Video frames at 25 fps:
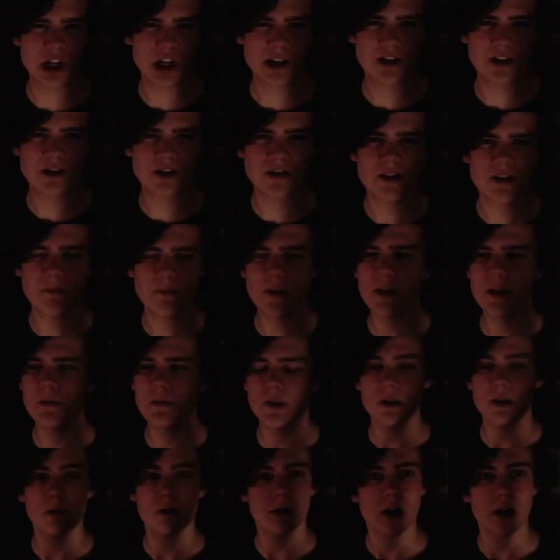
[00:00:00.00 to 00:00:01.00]
or something, but there
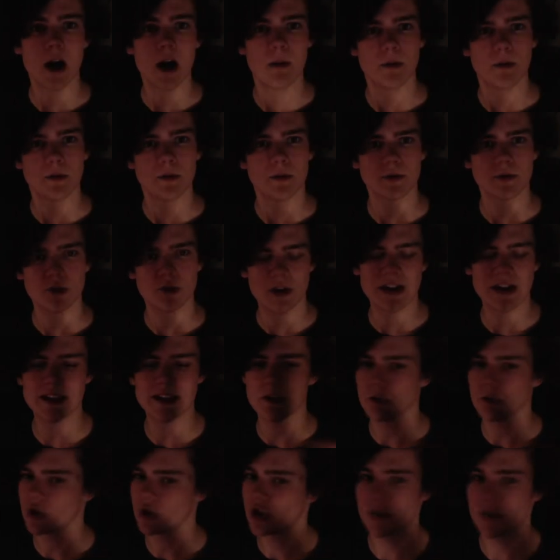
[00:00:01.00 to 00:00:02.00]
were a couple trays that were
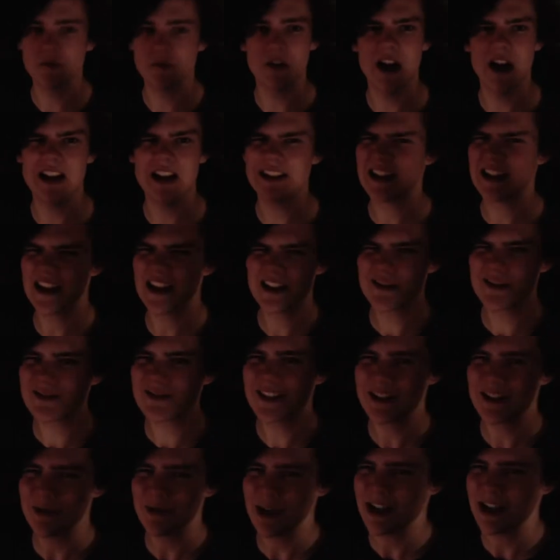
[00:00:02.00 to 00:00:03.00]
just fries, and I didn't really
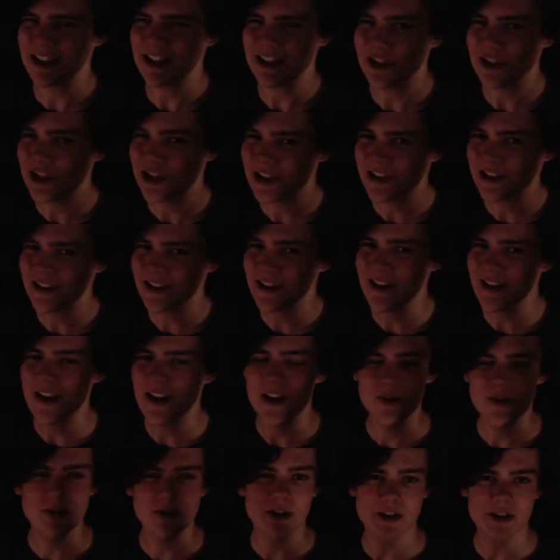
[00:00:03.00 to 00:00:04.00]
want any chicken,
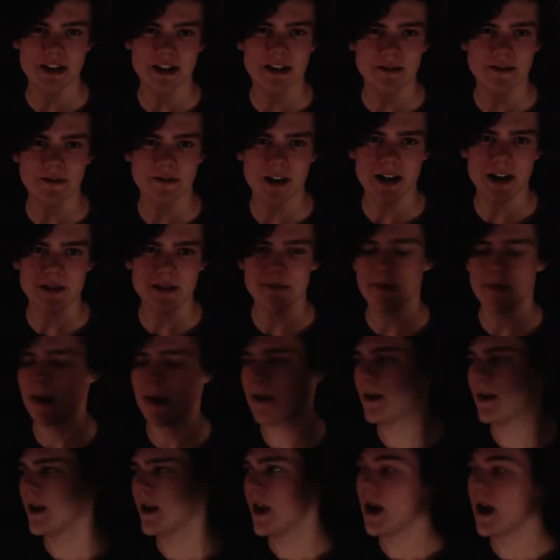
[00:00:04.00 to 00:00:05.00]
so I just had the fries, right?
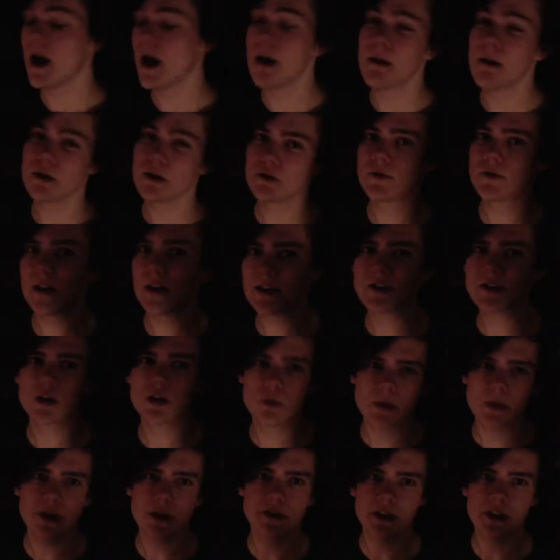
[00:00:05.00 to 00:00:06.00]
Fries are a
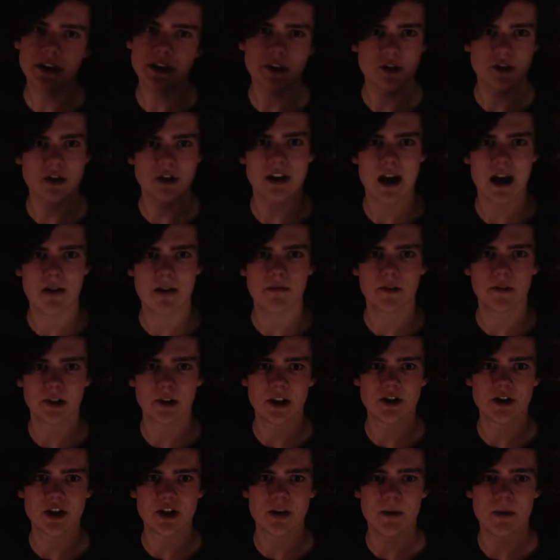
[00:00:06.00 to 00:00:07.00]
weird thing to just have for
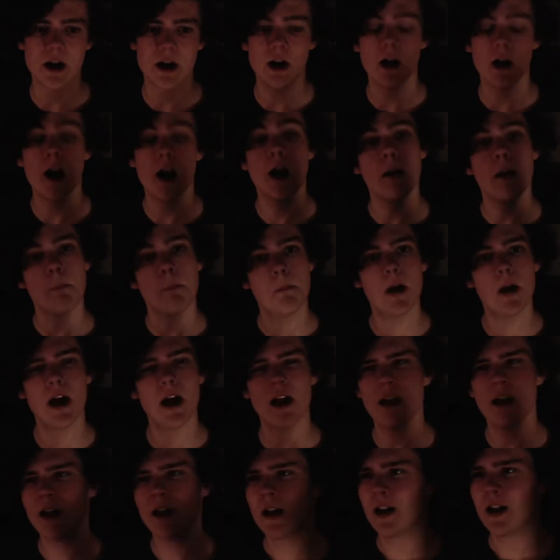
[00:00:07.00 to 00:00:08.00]
lunch in America.
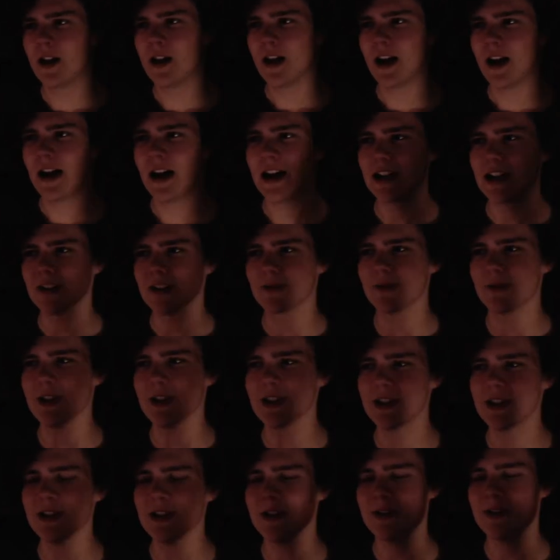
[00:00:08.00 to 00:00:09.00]
But I was
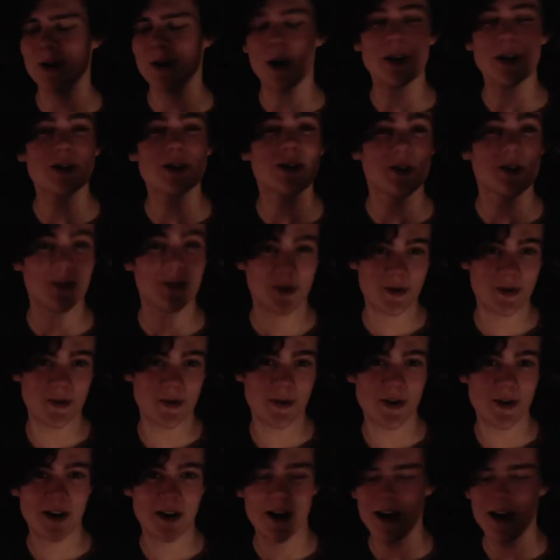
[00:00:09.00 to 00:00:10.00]
watching Doctor Who
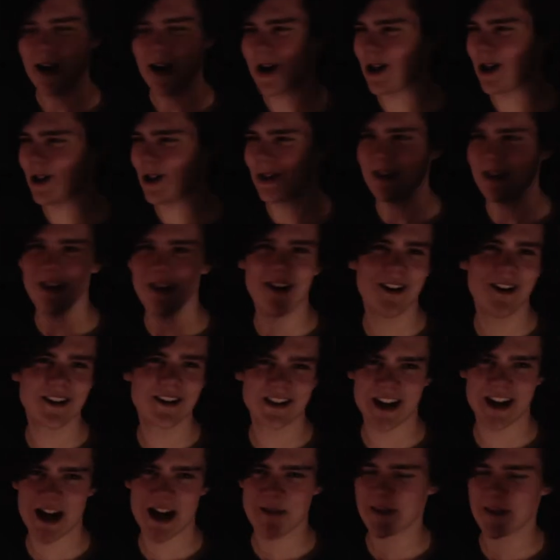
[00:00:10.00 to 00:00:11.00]
a long
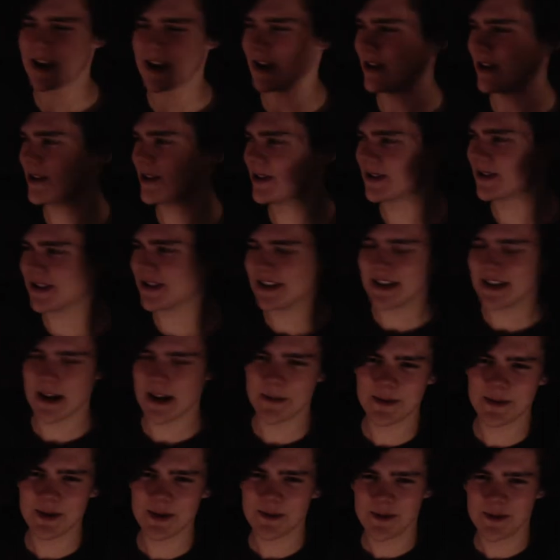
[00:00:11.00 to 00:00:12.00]
time ago, and there's this
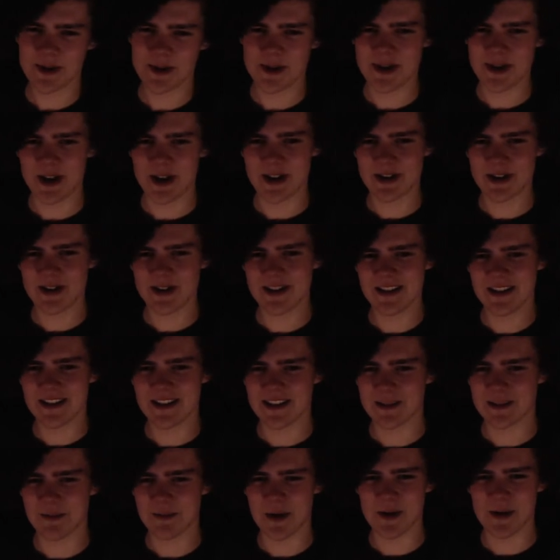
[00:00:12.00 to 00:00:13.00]
episode where the doctor is like
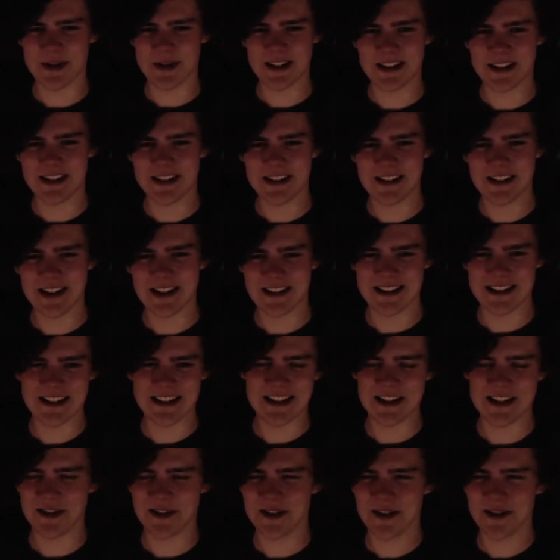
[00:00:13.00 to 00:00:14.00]
posing as a
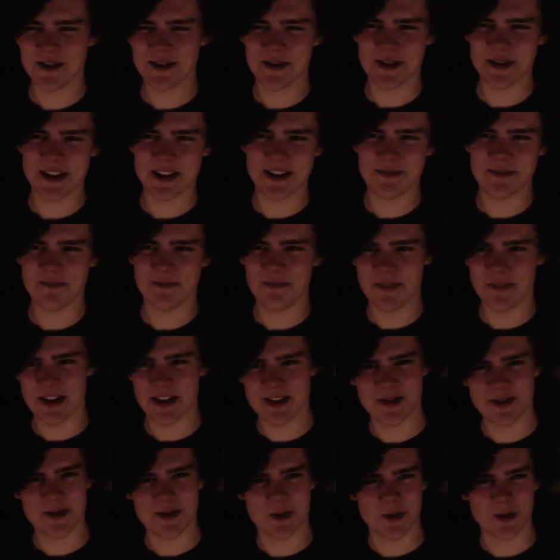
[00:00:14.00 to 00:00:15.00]
teacher so he can be in a
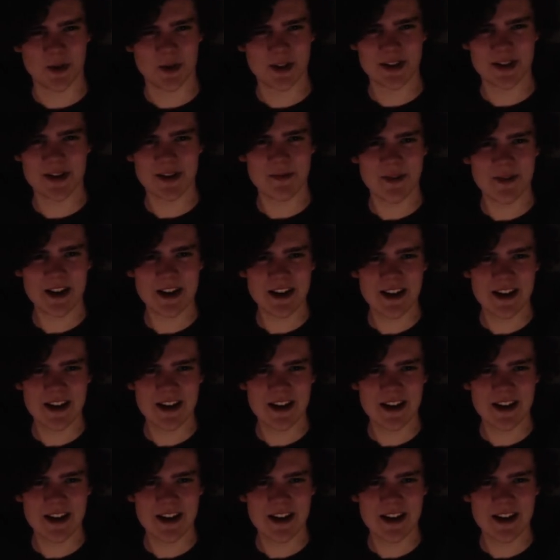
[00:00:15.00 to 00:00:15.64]
school or something,